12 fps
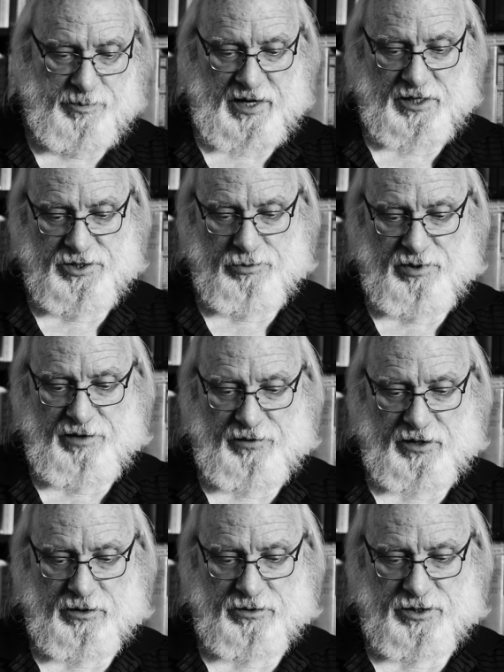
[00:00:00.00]
being too
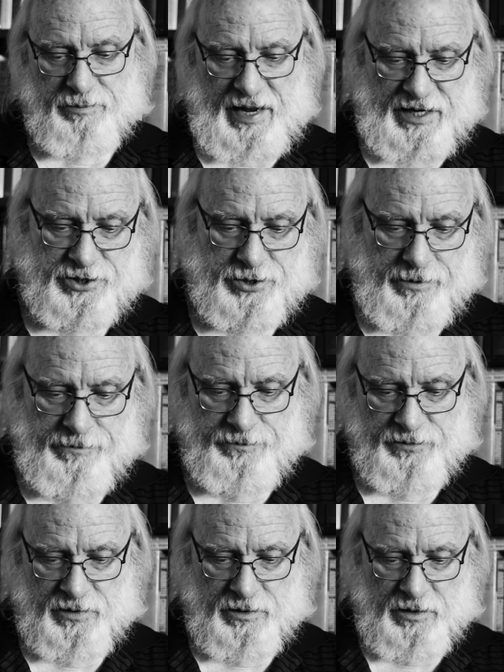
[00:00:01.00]
difficult to master,
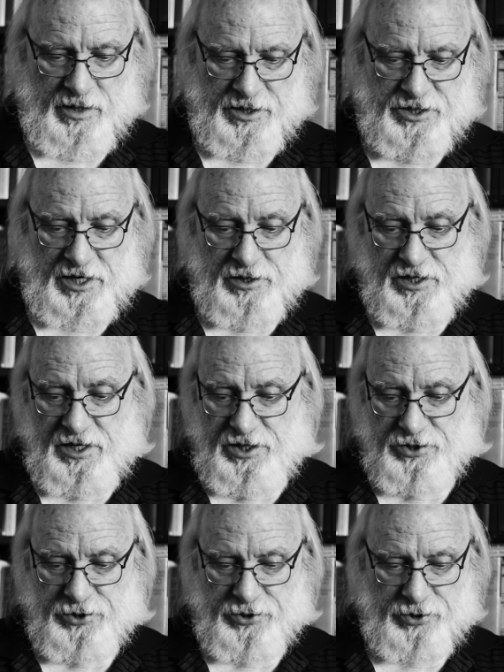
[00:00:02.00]
and take the
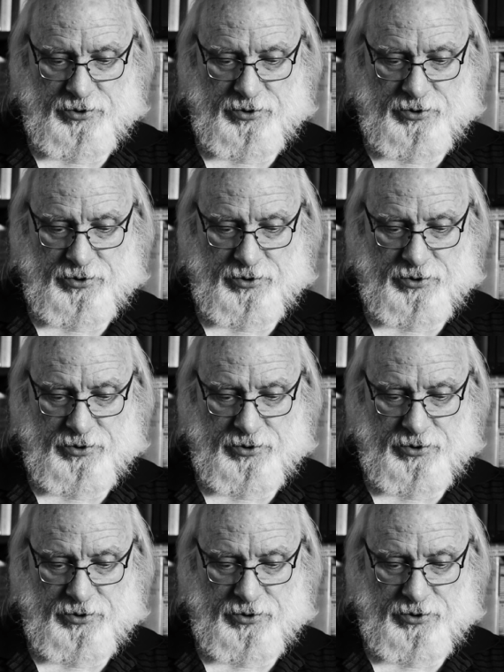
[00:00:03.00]
easier